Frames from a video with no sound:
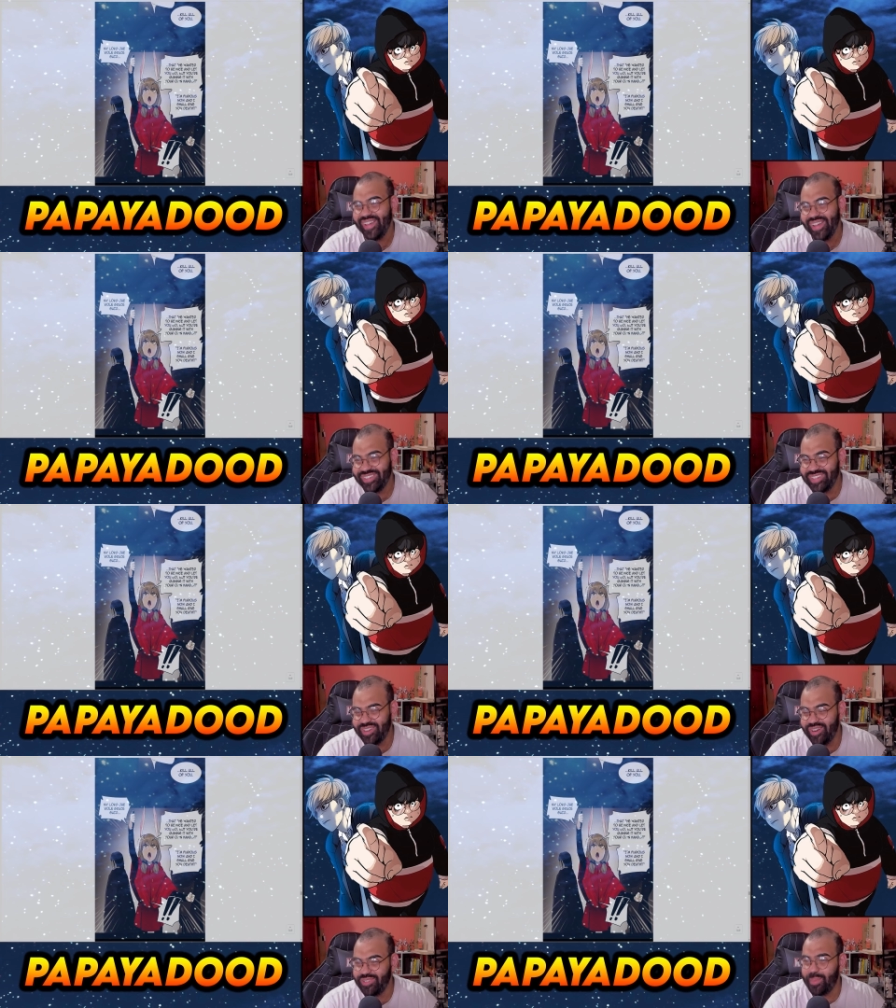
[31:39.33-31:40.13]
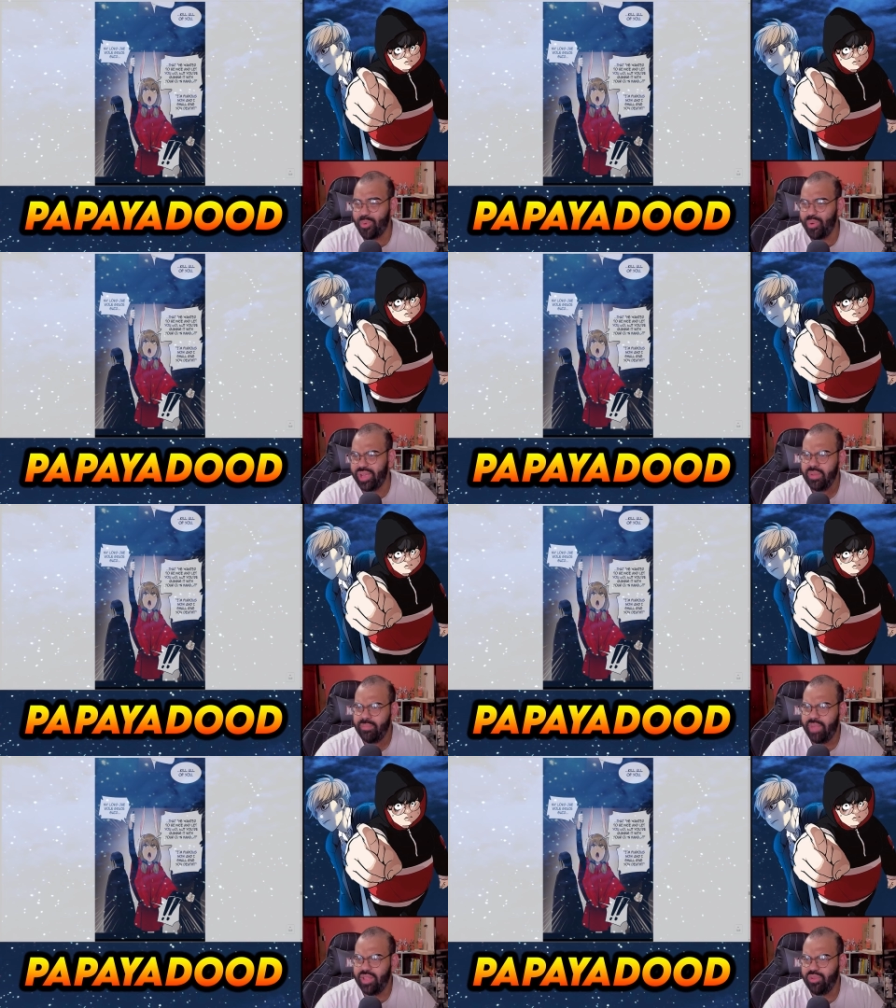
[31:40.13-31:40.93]
She turned up quick.
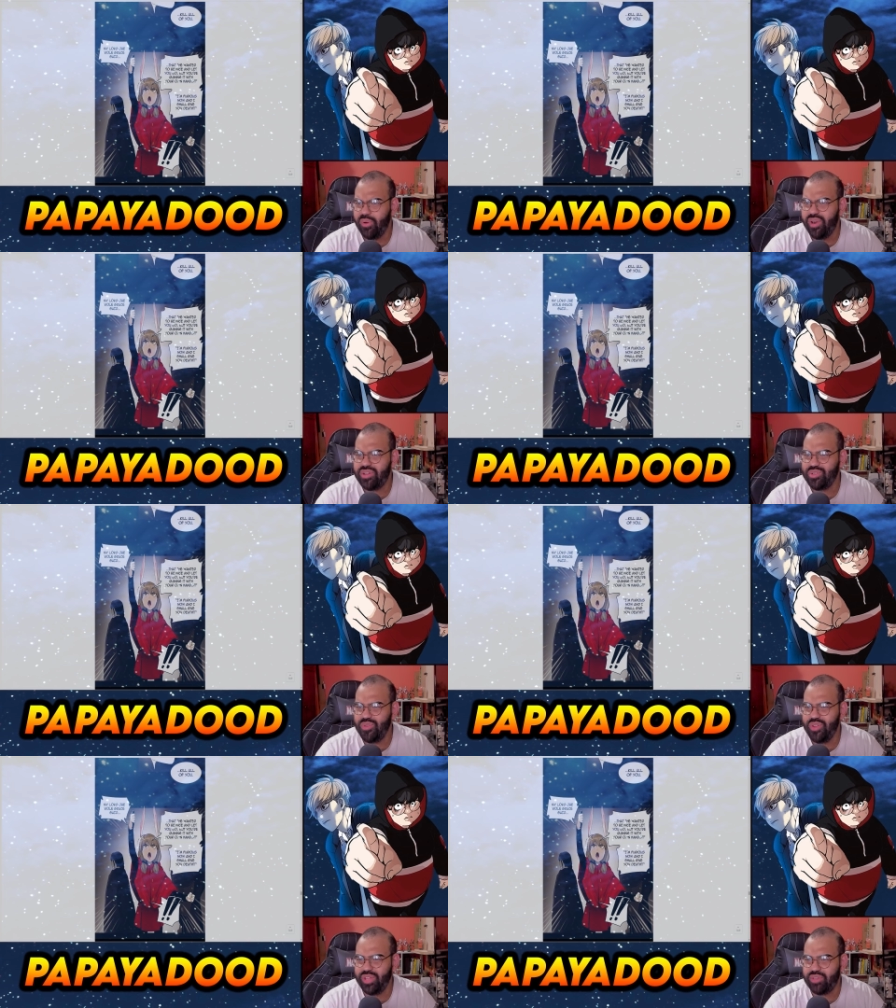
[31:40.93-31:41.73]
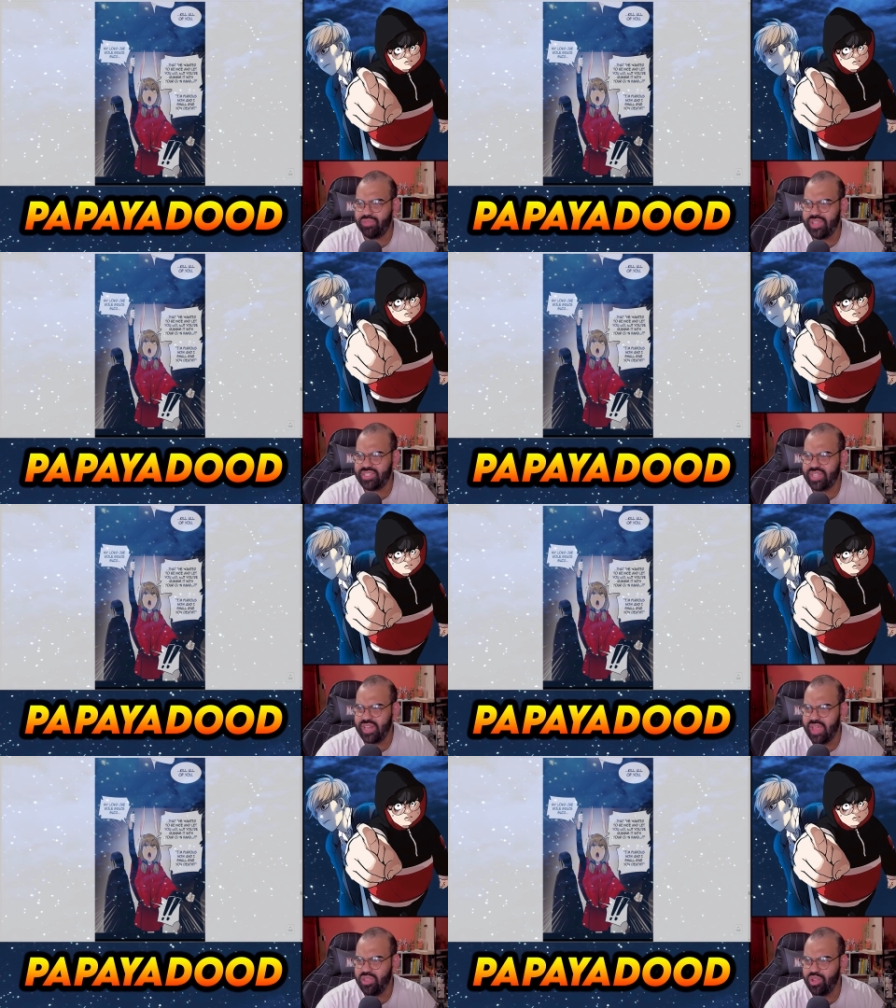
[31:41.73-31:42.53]
My lord, Jyu Viole Grace said
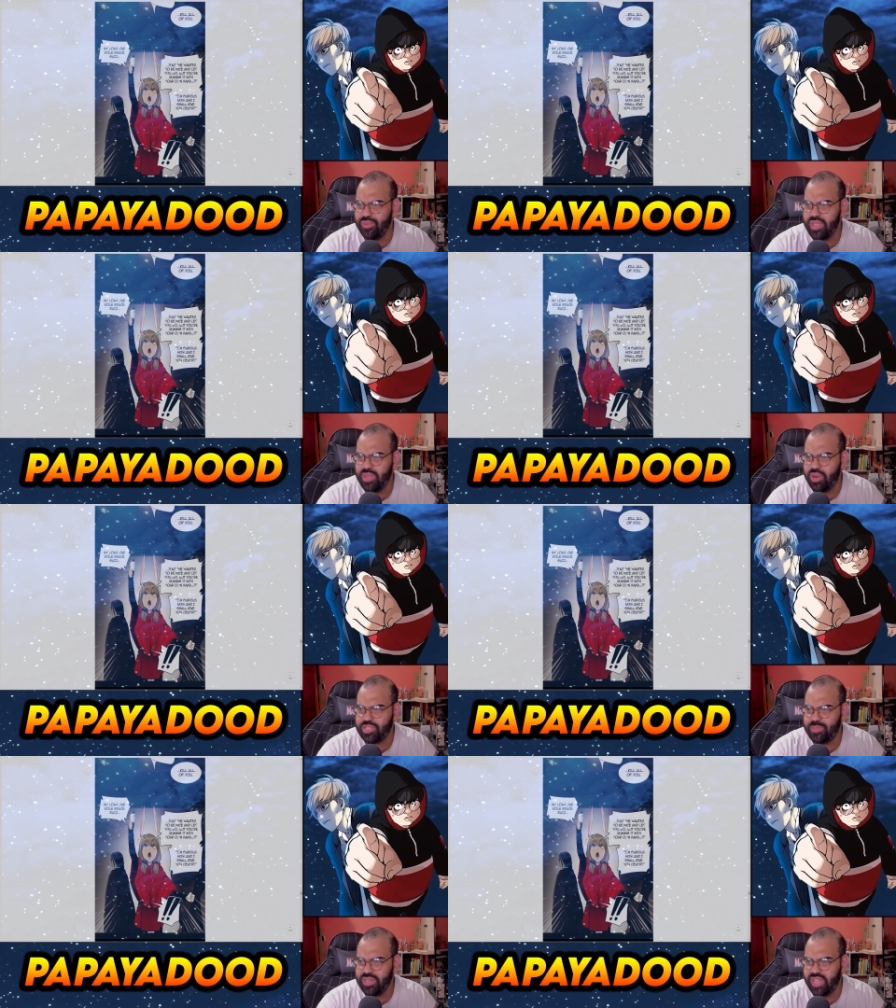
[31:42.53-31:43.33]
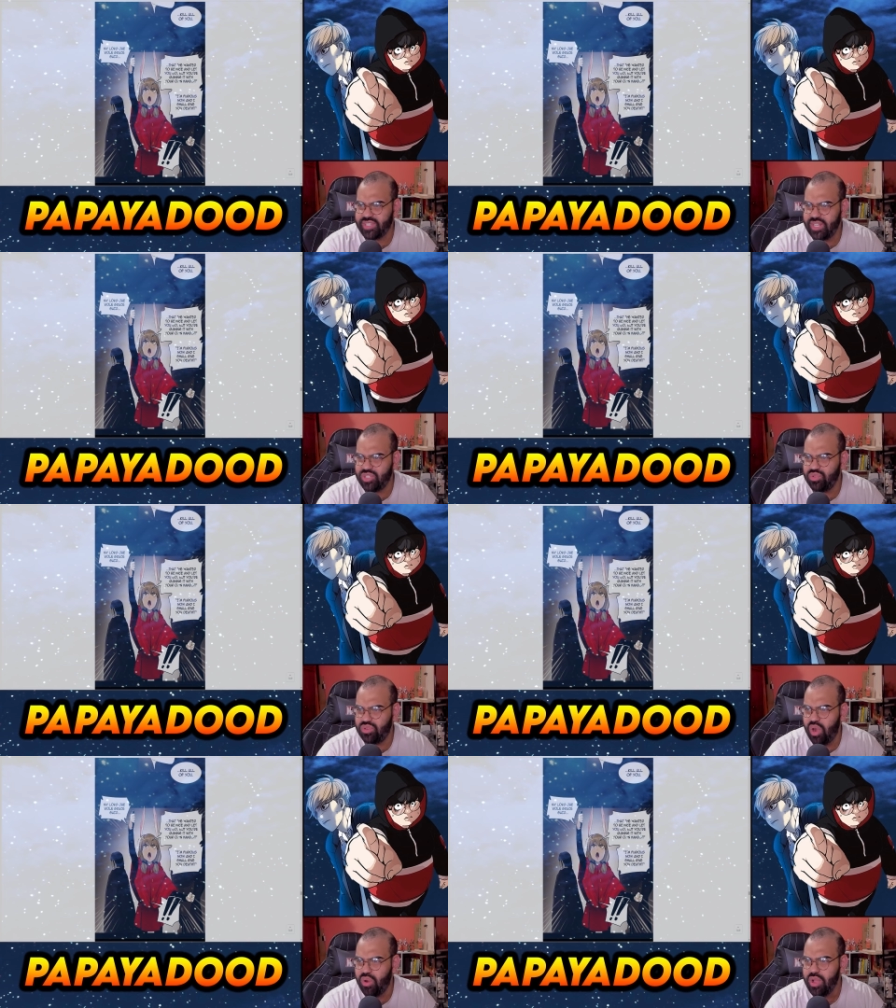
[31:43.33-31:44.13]
that he he wanted to be nice and let you go,